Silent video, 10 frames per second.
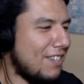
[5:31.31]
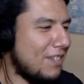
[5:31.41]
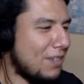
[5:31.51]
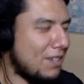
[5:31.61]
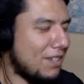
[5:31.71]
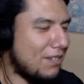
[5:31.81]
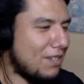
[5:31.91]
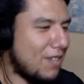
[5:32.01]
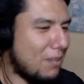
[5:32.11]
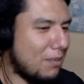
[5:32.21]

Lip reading: for that